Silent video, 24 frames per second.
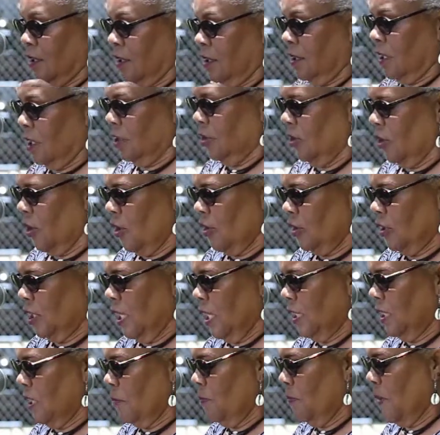The
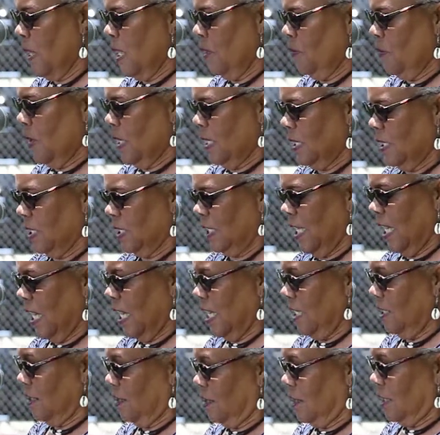13th Amendment
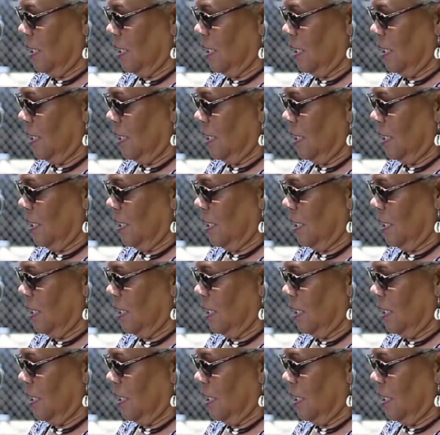said